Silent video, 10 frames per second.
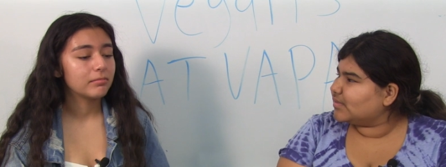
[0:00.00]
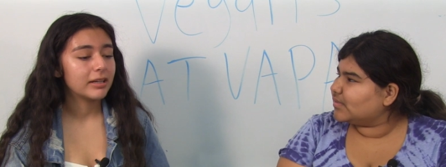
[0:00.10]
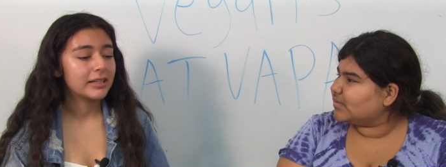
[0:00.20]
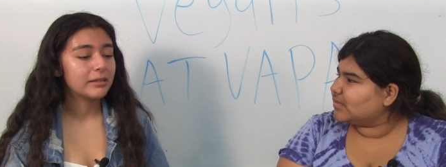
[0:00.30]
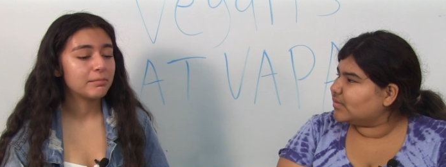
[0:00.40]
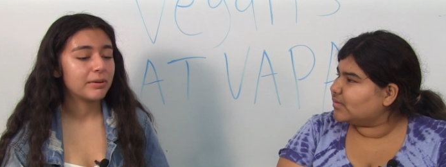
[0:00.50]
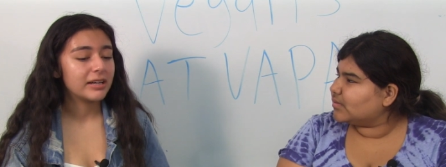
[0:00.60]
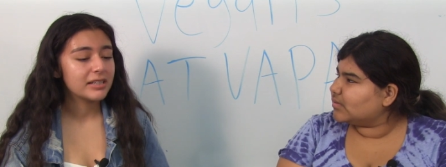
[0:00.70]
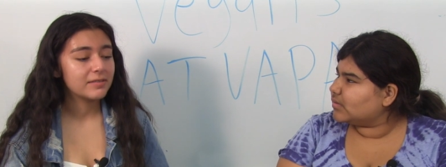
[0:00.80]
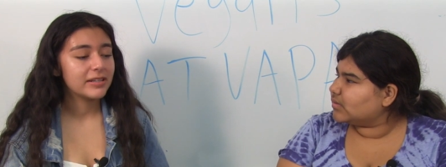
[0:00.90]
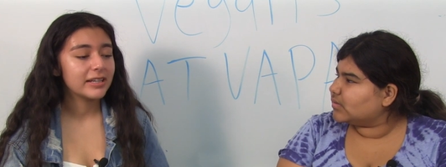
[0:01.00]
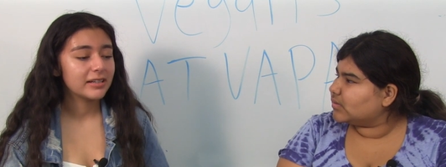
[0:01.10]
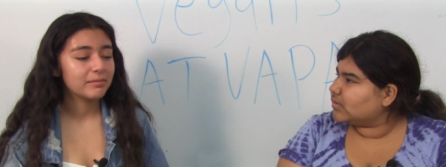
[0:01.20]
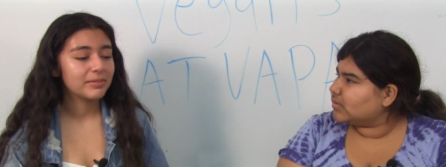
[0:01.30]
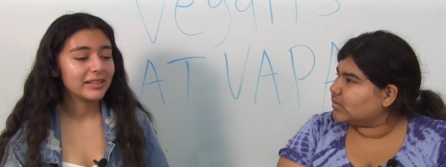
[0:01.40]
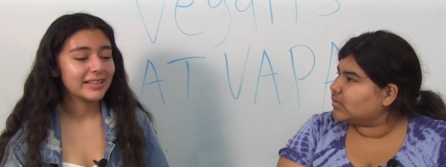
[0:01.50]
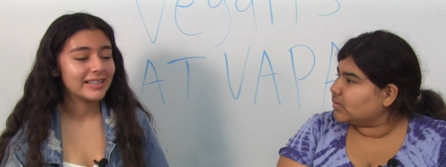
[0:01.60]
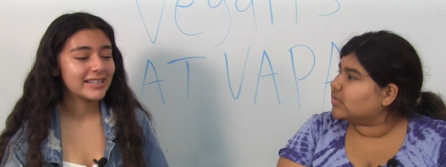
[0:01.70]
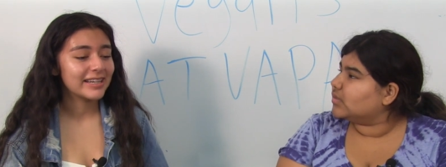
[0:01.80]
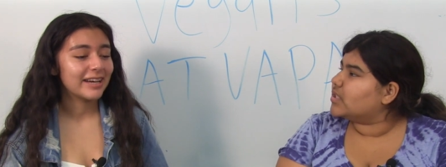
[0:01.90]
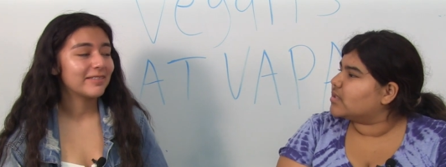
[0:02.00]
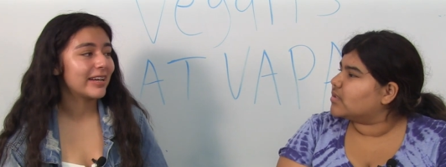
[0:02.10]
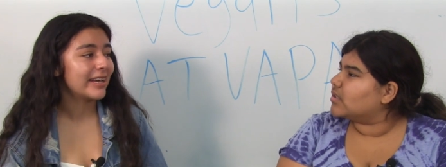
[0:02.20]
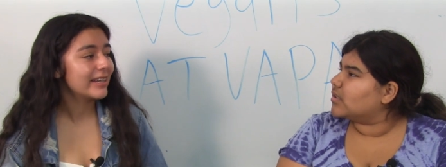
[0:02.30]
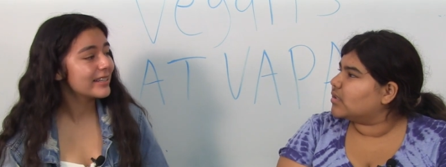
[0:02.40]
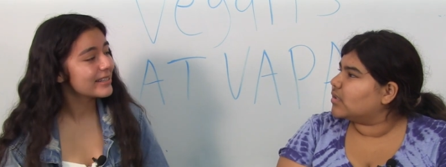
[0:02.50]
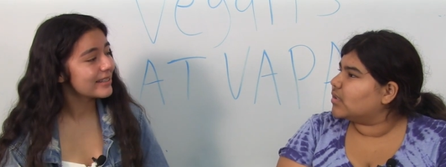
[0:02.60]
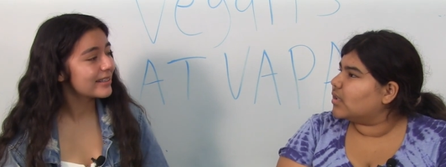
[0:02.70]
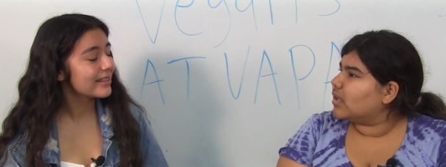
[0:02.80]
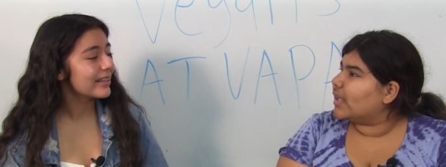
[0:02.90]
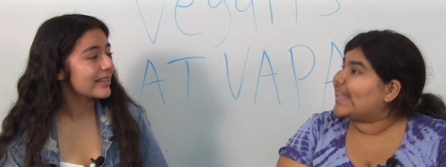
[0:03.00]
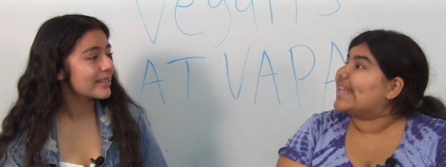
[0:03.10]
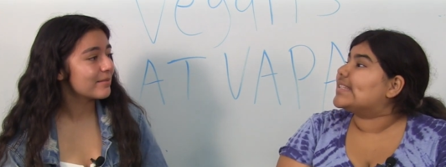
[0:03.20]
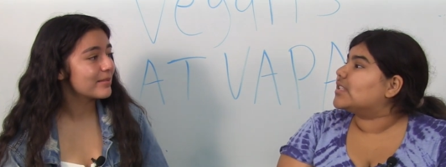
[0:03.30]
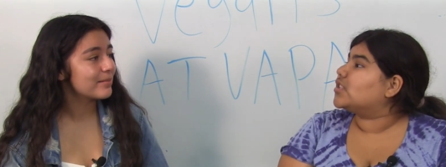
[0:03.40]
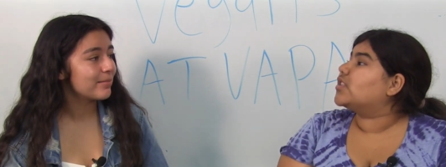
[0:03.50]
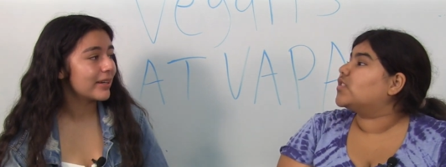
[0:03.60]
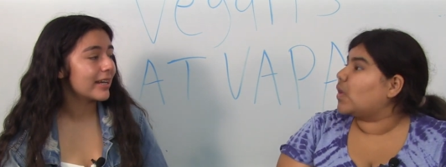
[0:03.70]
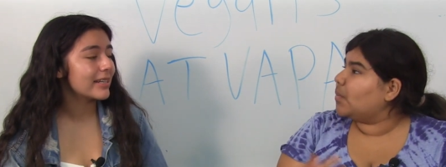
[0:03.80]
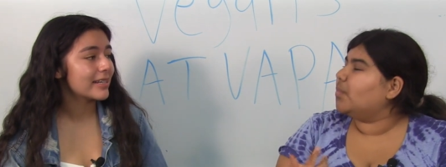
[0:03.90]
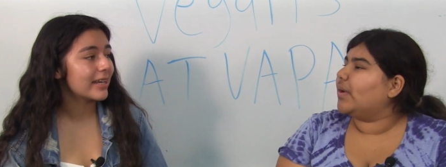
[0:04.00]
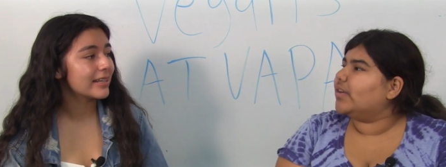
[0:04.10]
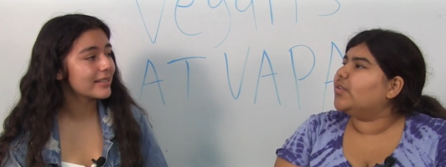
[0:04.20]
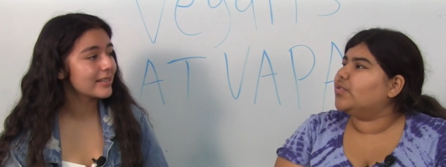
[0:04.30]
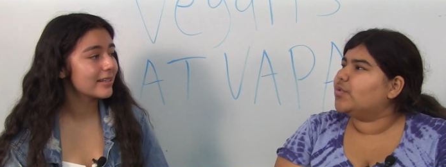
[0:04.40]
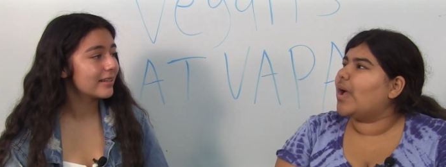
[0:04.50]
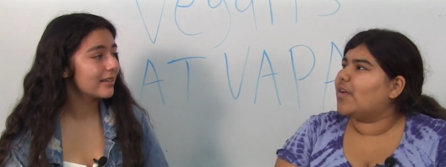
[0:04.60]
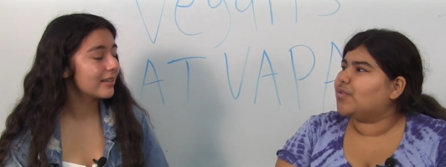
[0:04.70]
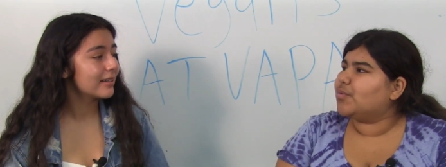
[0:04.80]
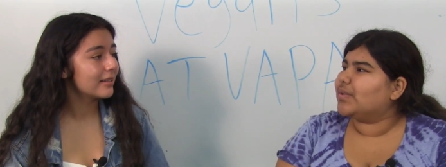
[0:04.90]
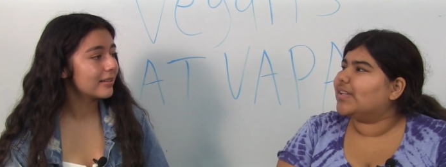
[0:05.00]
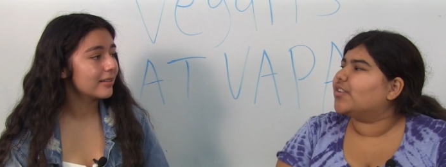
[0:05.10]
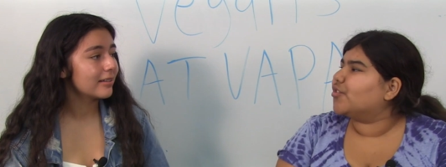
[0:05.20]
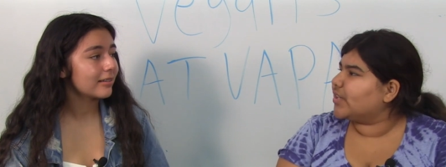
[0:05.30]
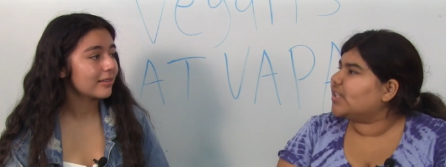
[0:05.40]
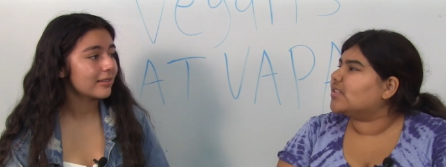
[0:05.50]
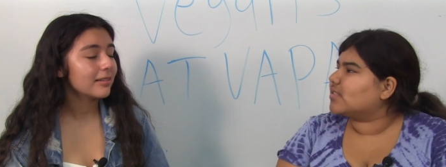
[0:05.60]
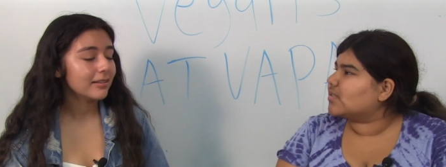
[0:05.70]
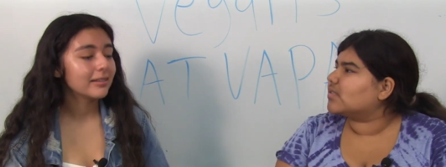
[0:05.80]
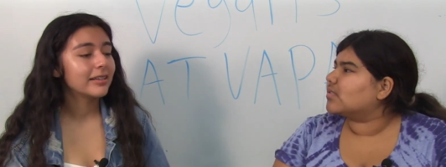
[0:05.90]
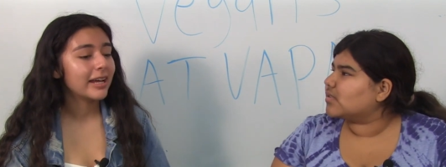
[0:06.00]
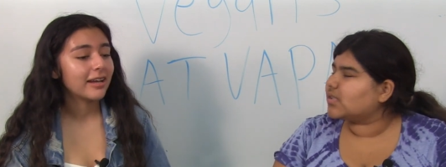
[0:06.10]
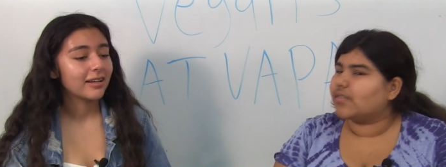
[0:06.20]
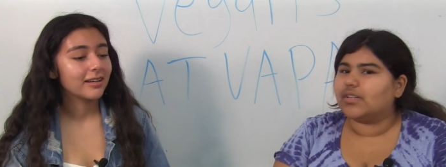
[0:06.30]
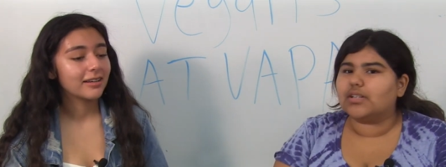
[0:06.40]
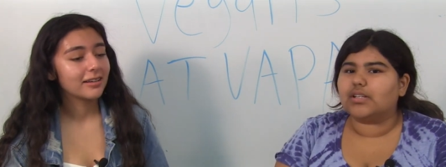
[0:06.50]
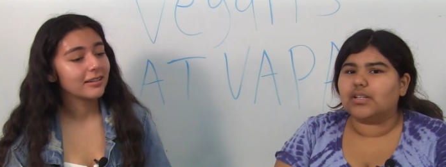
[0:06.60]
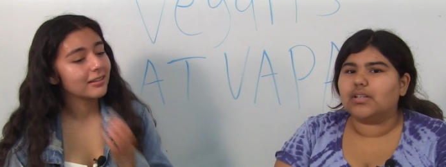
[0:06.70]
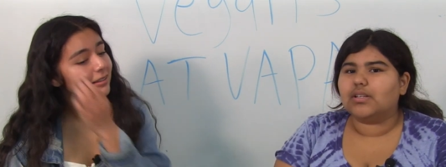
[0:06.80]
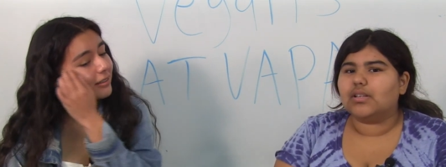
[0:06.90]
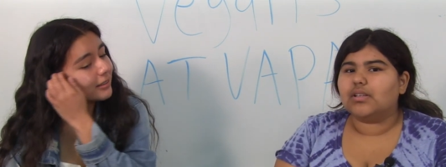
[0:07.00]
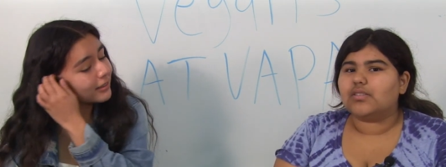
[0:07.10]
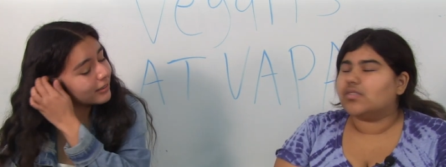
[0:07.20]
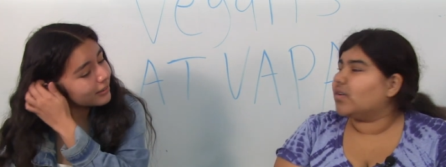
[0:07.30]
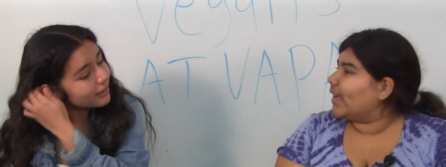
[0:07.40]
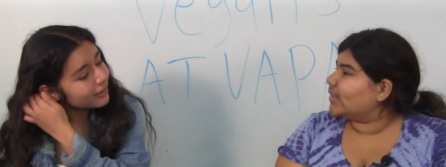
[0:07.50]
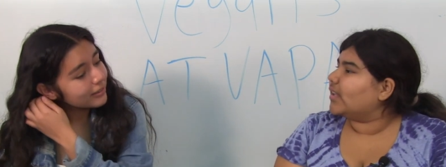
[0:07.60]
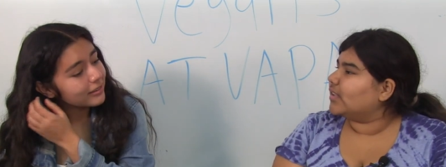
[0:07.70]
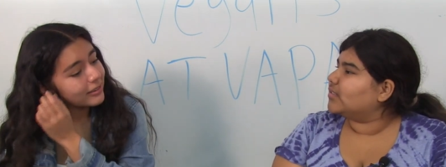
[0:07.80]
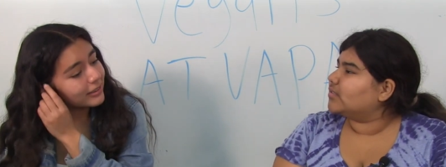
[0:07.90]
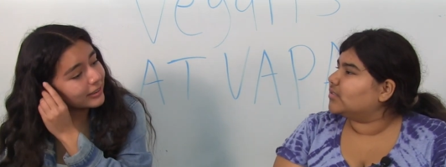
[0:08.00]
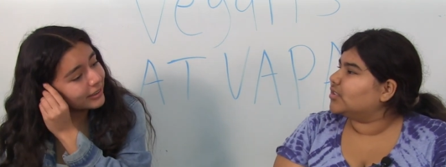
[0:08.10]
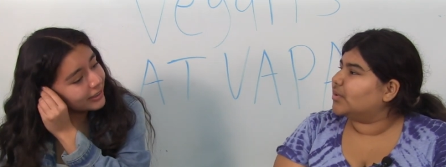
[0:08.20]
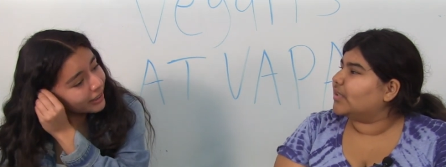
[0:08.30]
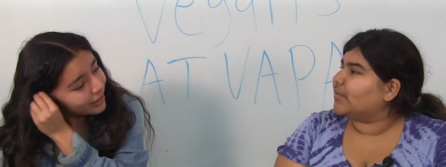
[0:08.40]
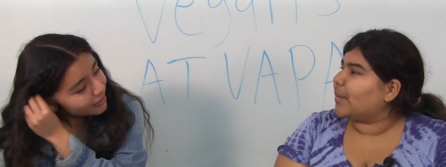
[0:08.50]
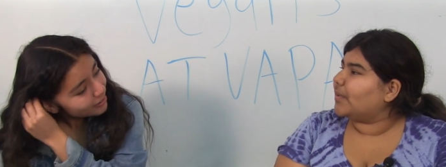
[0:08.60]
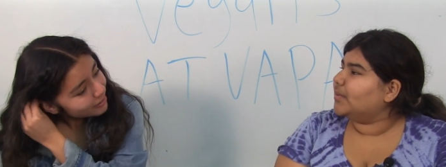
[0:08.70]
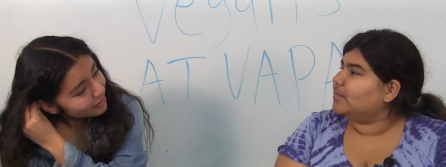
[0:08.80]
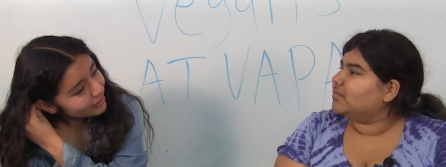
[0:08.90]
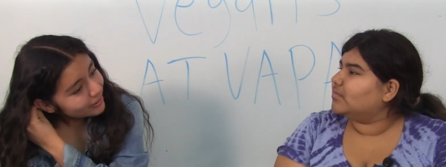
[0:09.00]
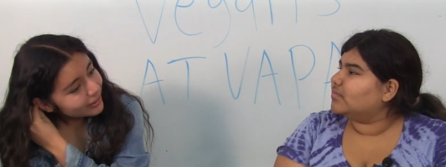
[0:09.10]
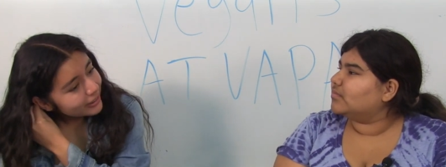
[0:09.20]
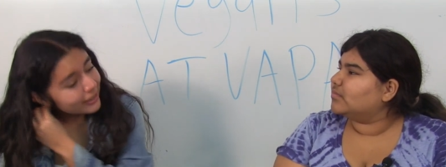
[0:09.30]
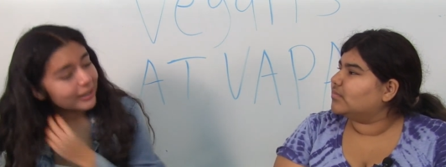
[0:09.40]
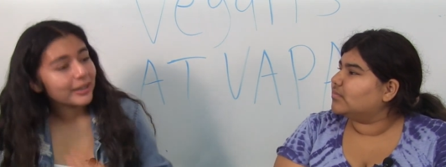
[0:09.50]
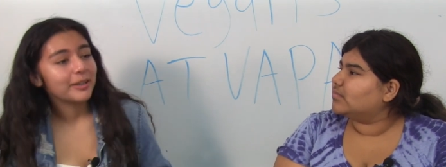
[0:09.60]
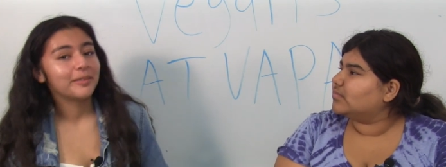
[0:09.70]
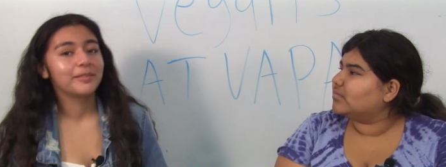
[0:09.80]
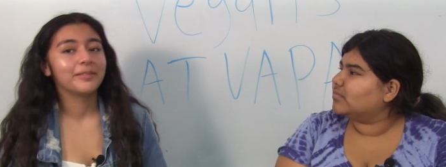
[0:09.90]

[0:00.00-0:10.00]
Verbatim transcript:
Speaker 1: I think bread is vegan, but like doesn't have eggs. Like yes, some bread. Some bread.
Speaker 2: You do have to read the ingredients. Yeah, definitely. So I, I do you want to wrap it up?
Speaker 1: Um,